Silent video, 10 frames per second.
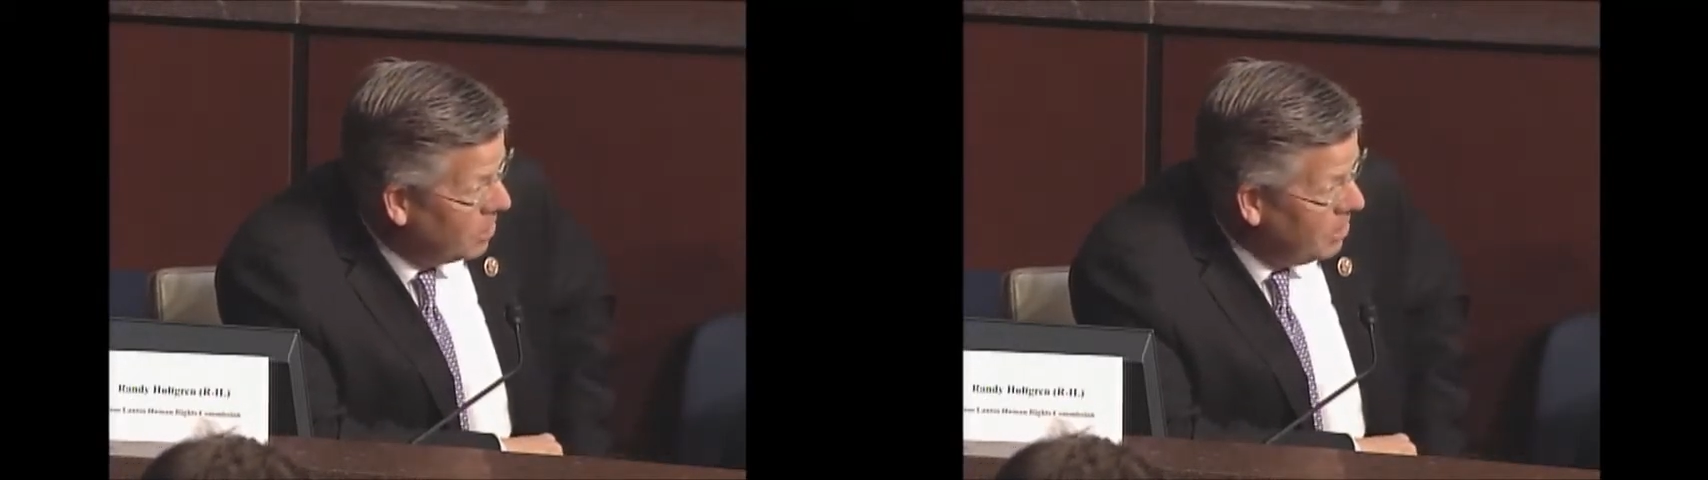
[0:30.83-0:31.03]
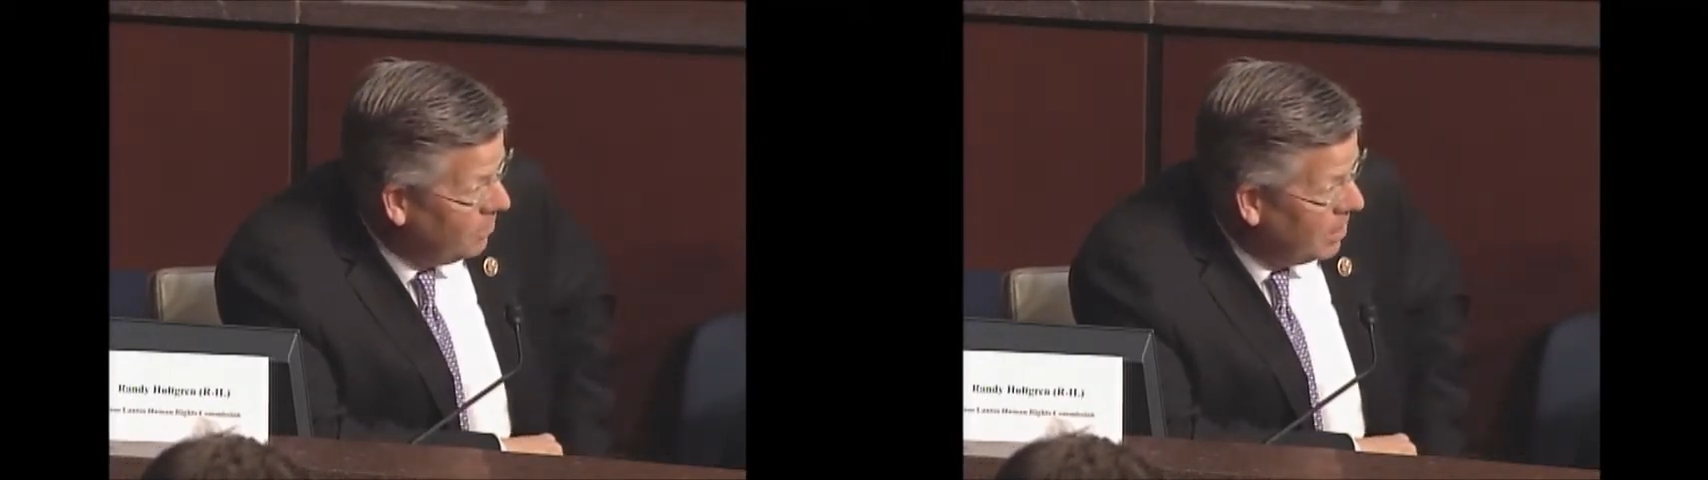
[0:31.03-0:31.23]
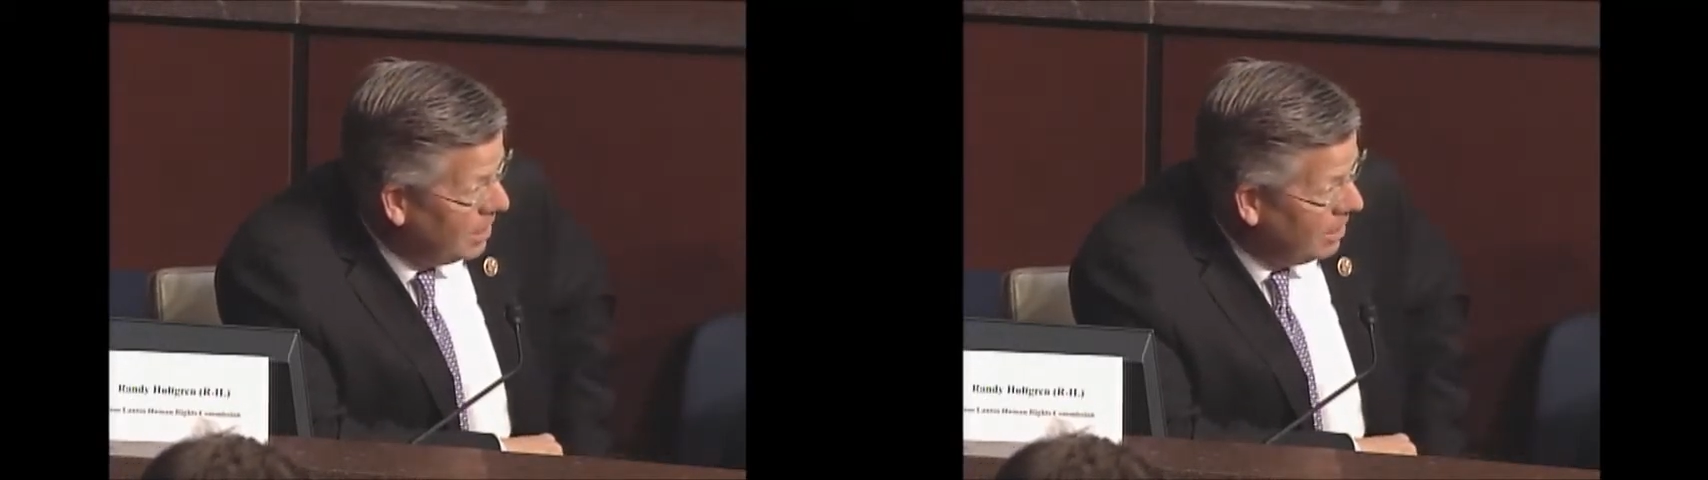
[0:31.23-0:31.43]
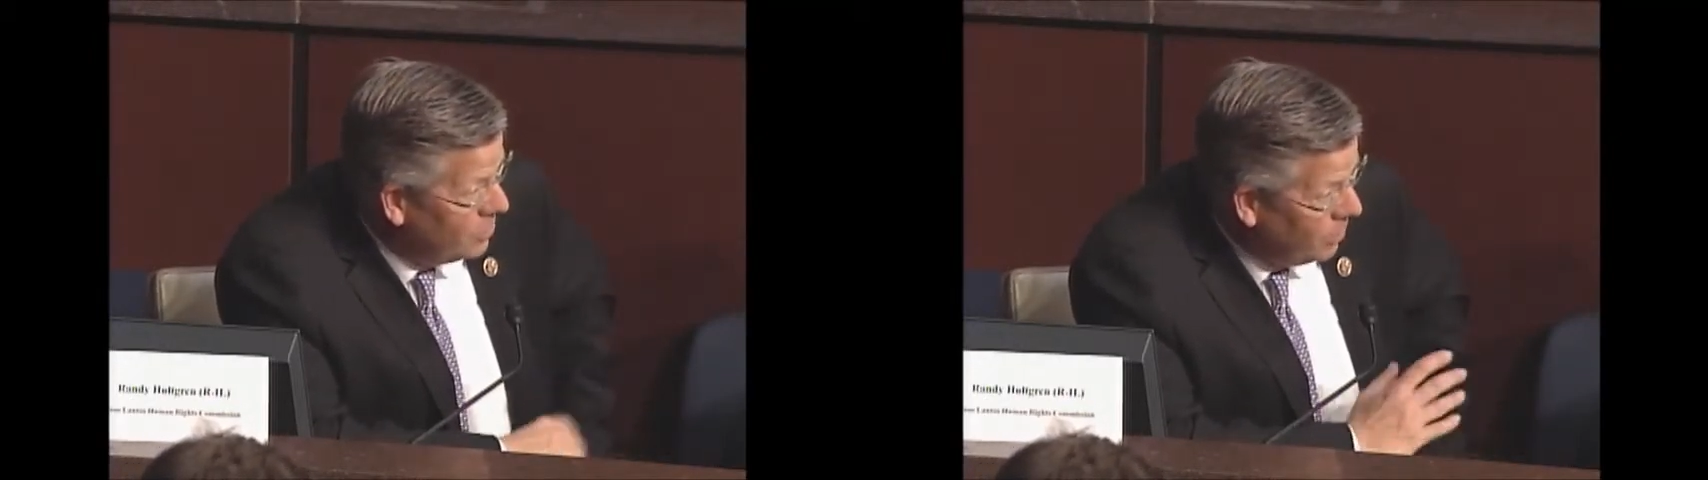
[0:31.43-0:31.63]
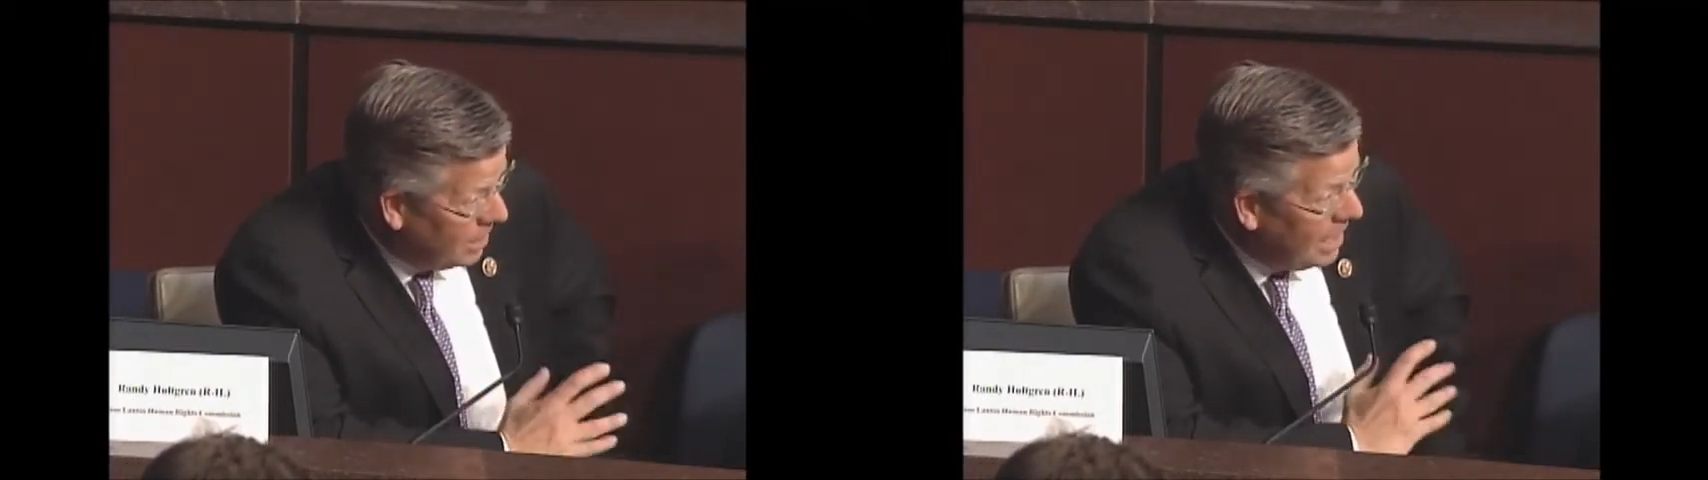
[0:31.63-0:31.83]
that you have done here.
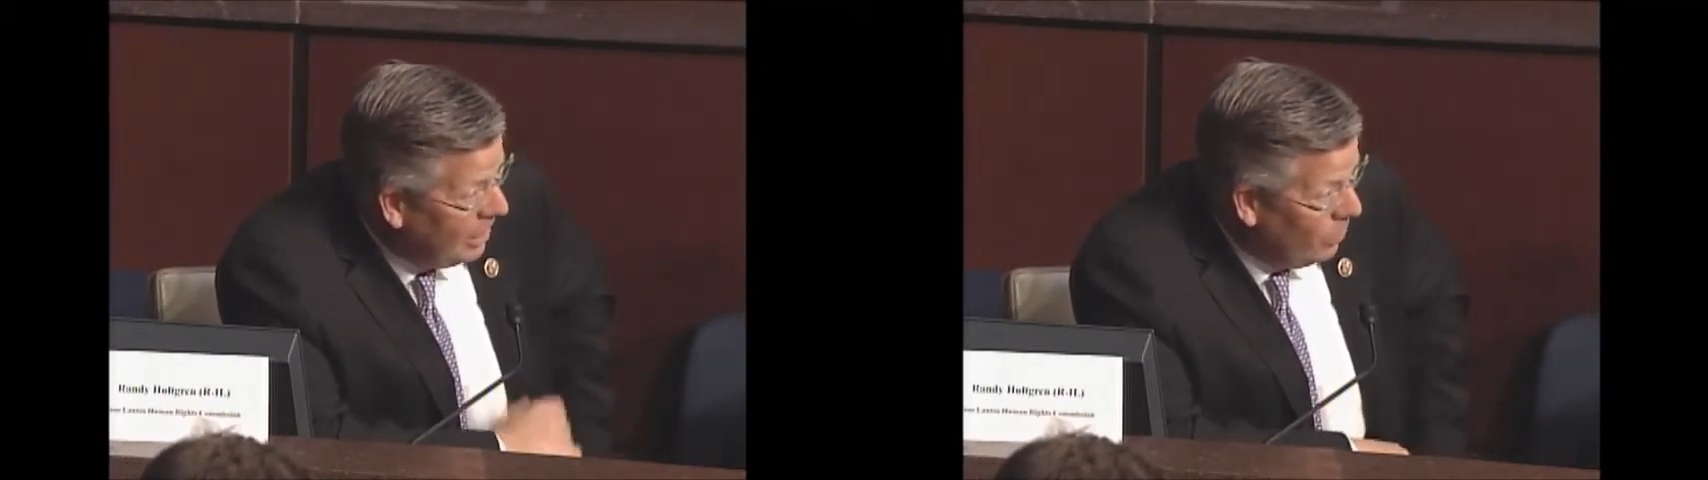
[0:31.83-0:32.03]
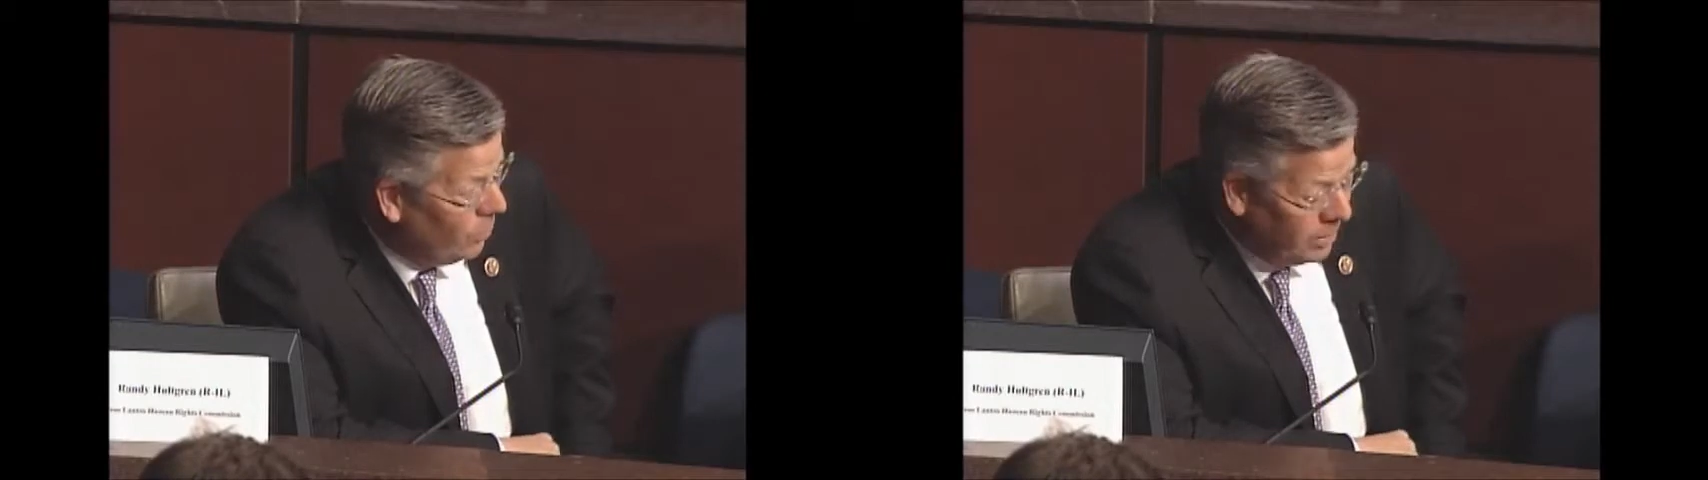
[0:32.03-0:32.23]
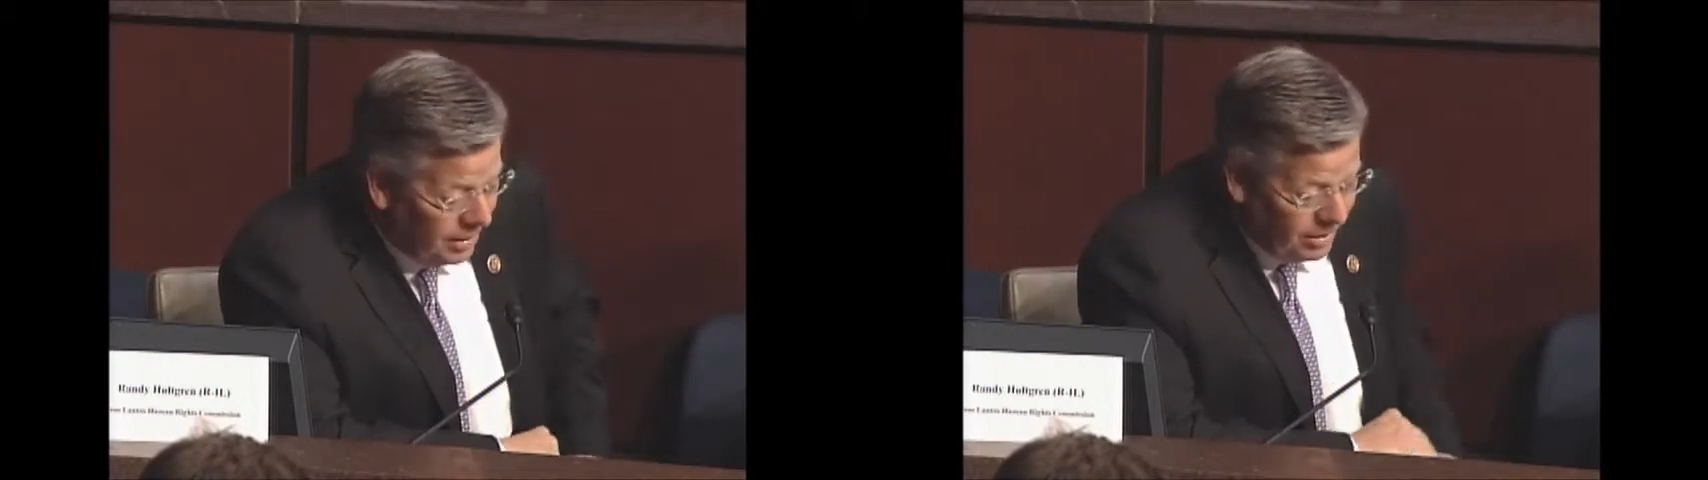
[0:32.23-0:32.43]
So thank you.